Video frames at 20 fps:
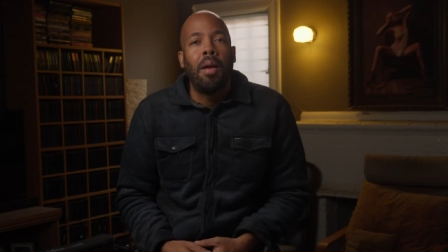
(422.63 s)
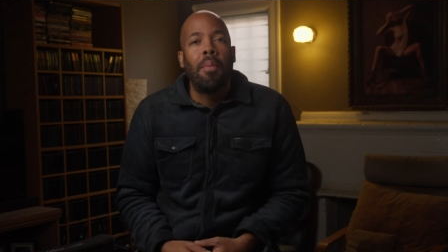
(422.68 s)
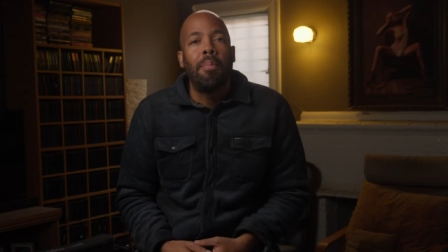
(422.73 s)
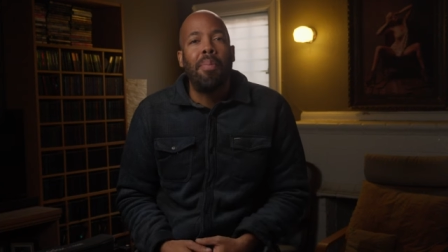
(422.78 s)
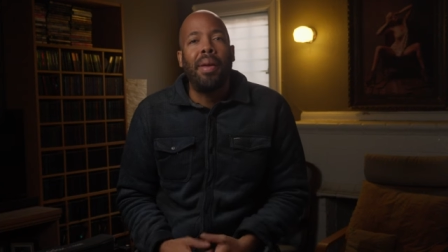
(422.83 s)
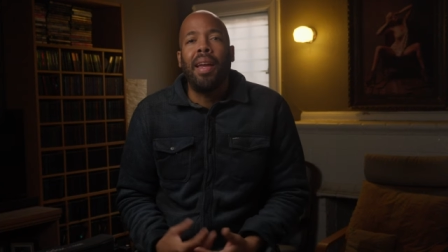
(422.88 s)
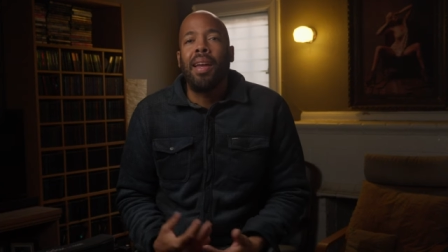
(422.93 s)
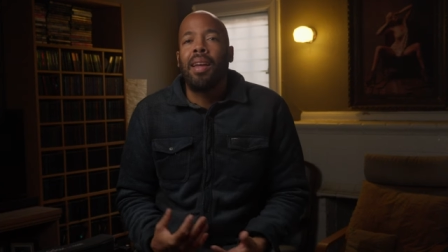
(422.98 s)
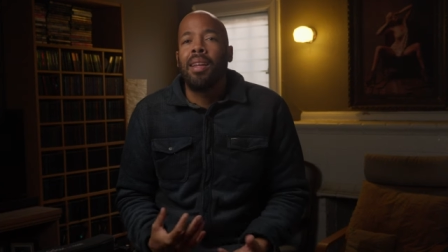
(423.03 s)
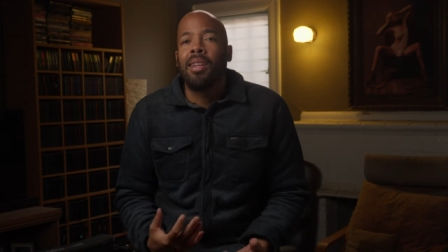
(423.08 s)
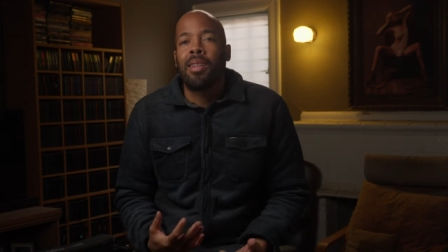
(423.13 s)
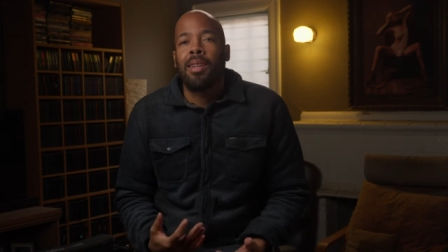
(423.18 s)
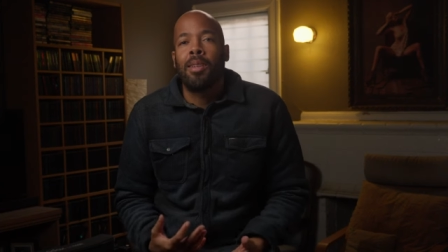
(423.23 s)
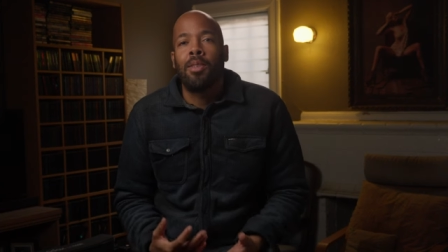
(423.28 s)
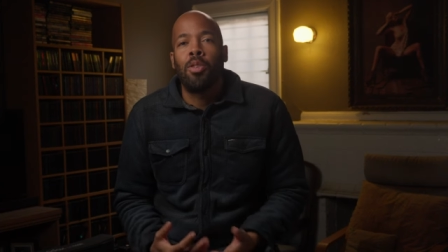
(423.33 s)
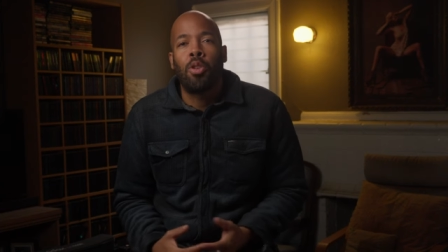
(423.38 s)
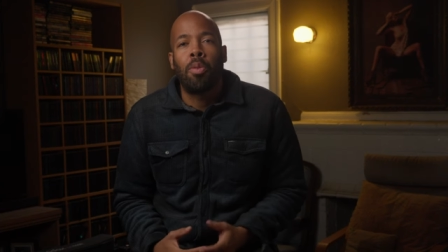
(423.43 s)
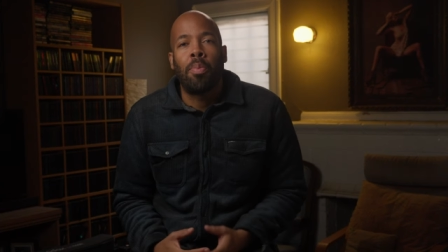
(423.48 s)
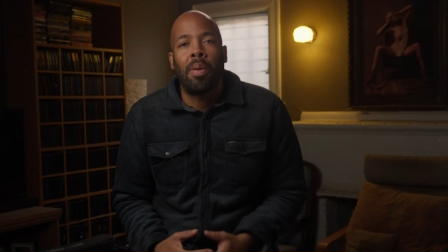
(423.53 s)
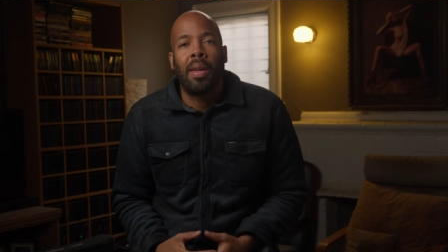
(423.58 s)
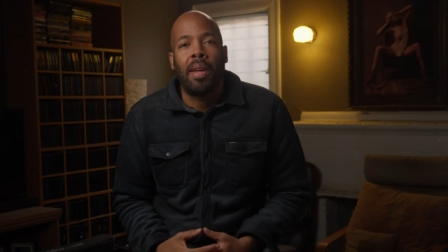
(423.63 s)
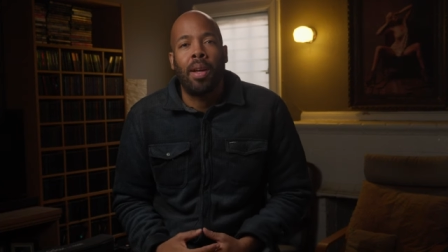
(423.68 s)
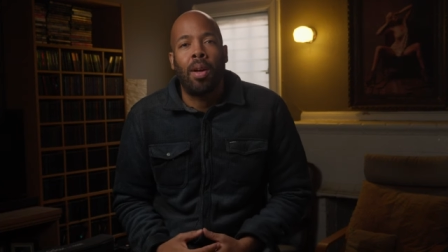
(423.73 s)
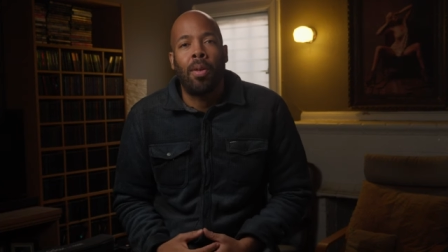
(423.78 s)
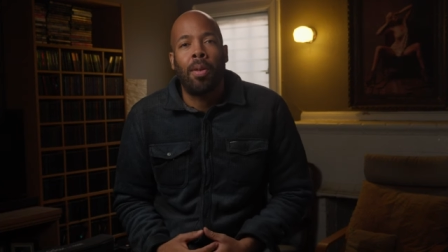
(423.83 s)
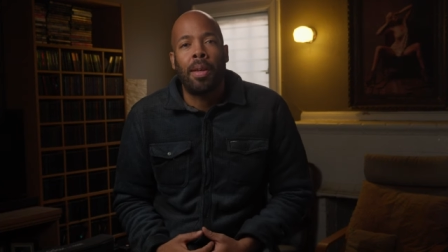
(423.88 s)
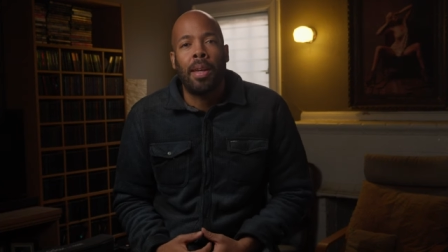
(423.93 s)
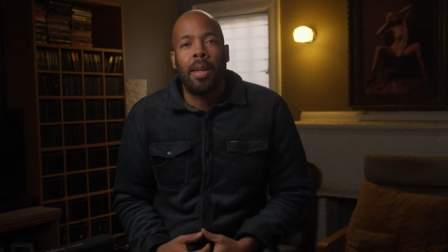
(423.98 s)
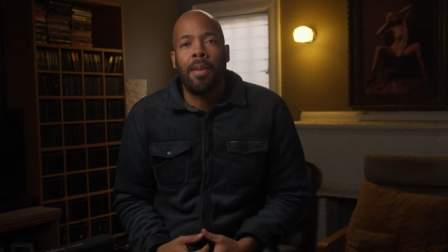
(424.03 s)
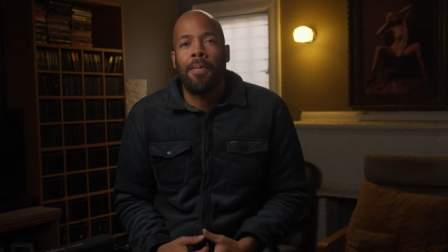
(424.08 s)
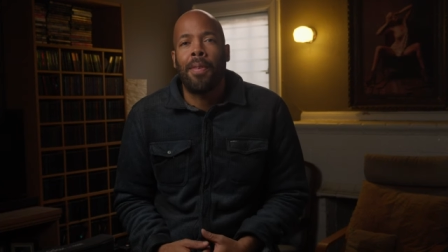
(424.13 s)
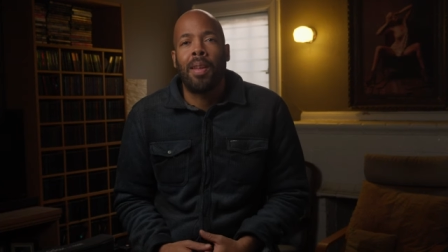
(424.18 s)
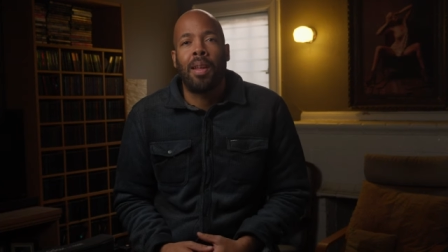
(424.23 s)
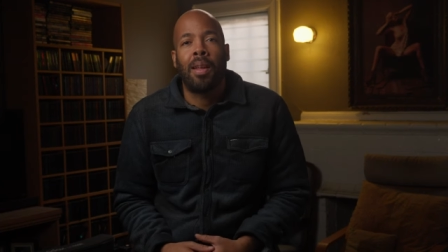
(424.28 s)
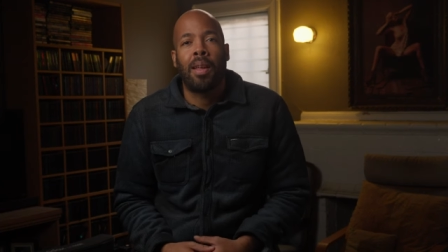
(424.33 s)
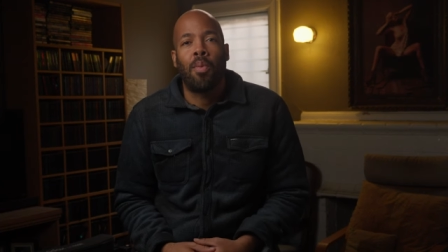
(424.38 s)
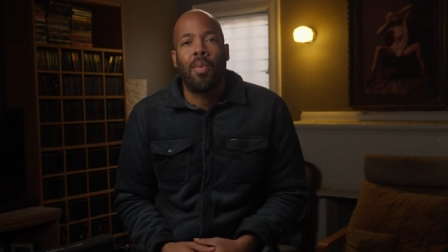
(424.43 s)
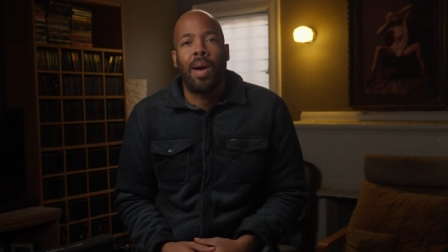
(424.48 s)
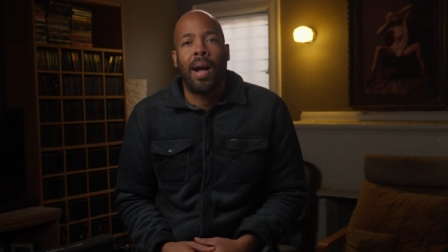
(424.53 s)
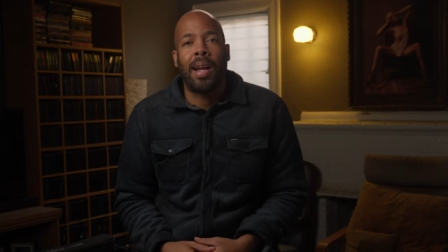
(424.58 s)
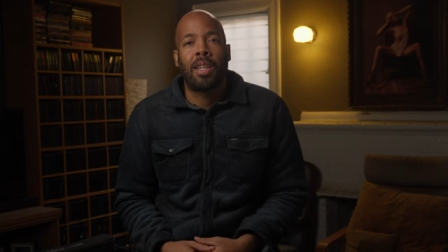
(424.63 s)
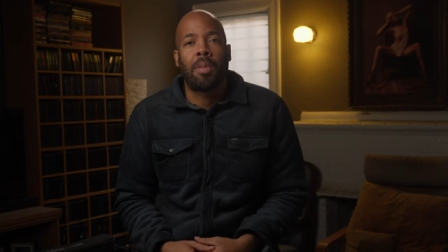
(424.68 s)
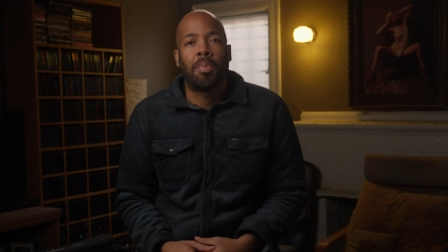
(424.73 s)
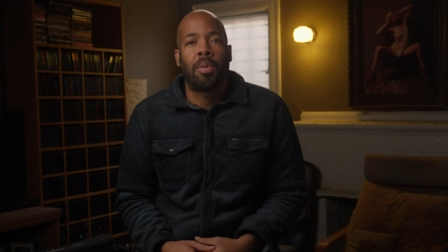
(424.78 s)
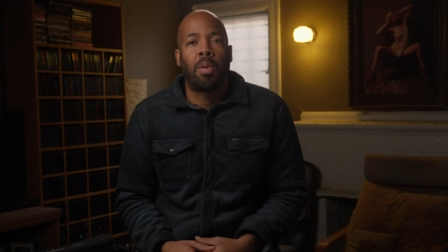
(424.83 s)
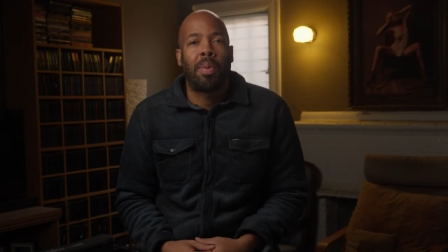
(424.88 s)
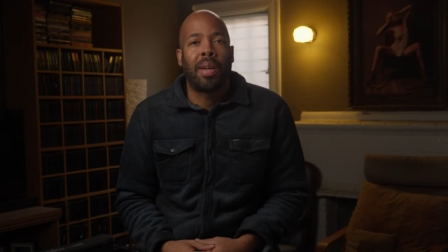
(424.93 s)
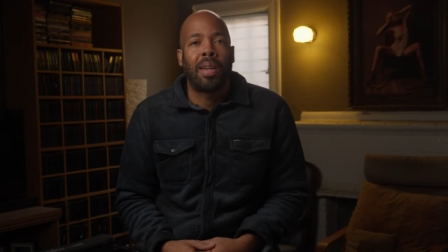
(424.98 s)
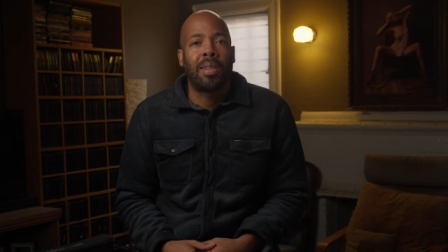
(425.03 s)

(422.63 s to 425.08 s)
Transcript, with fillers: Big continues to be infinitely watchable